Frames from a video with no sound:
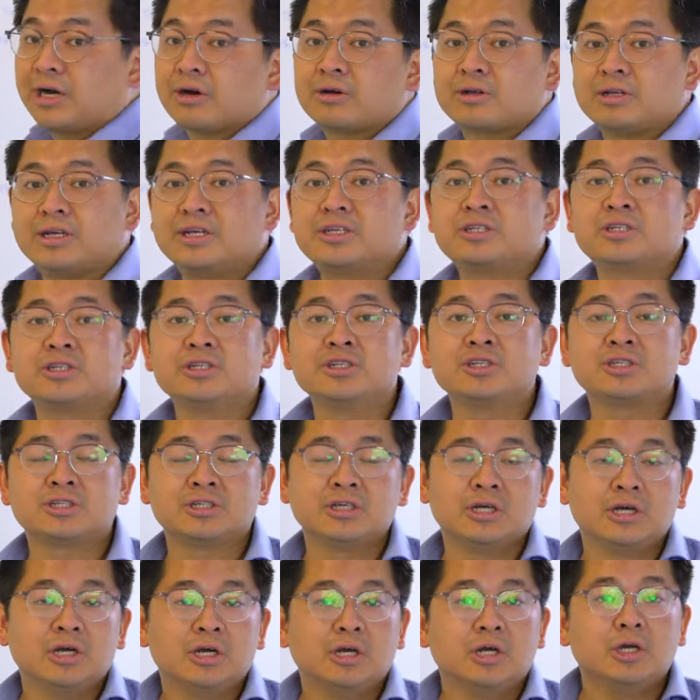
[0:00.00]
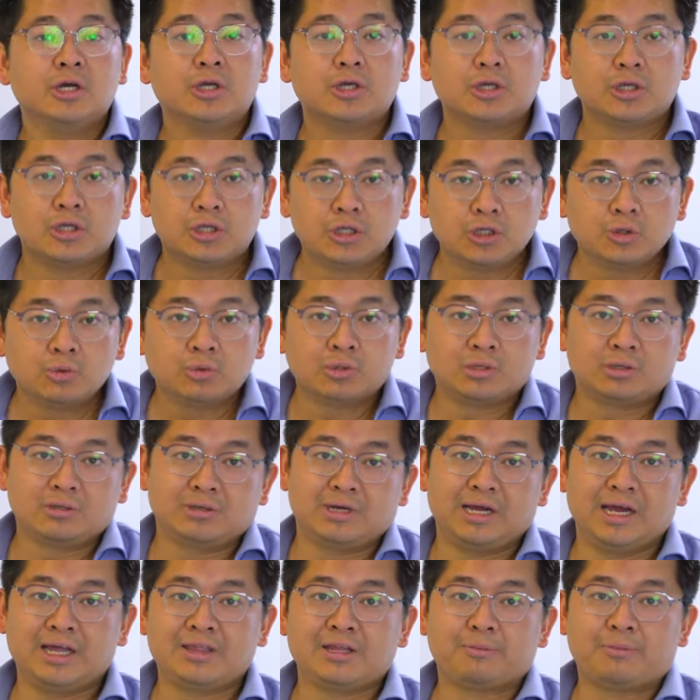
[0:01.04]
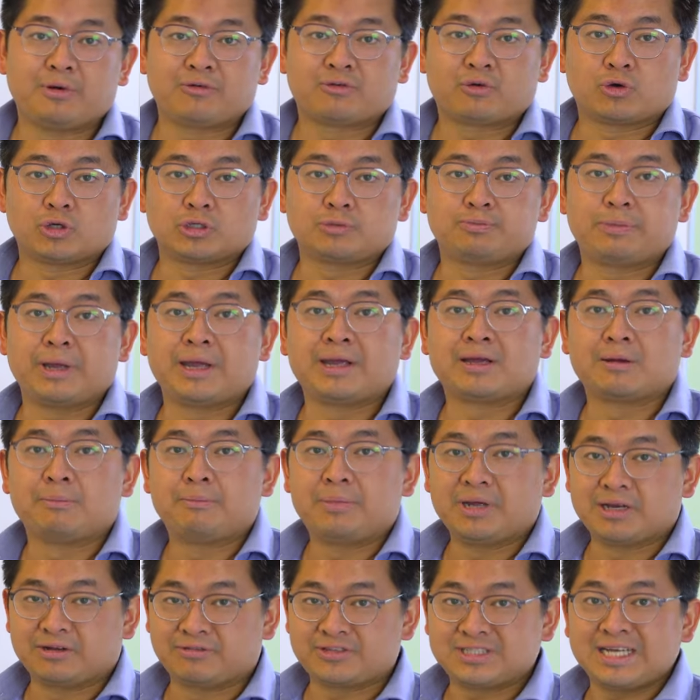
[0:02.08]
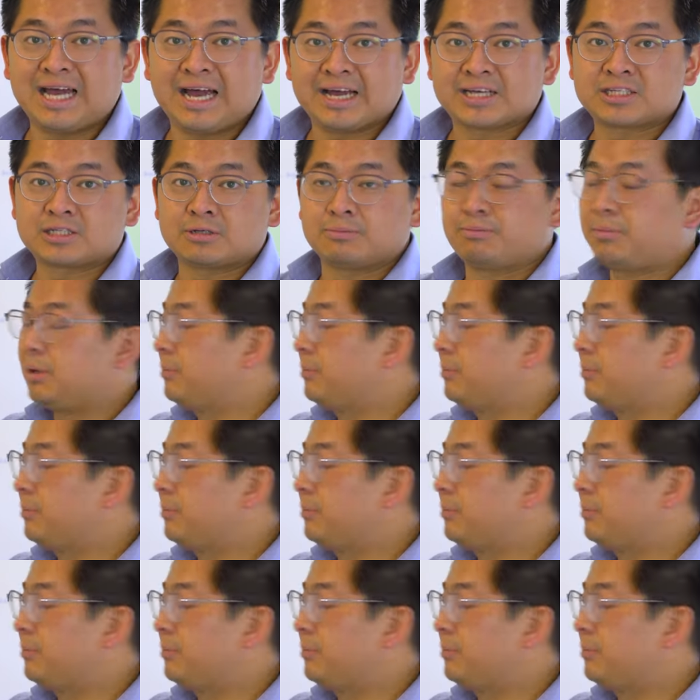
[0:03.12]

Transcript: calculations, you will end up, of course, paying a bit of tax.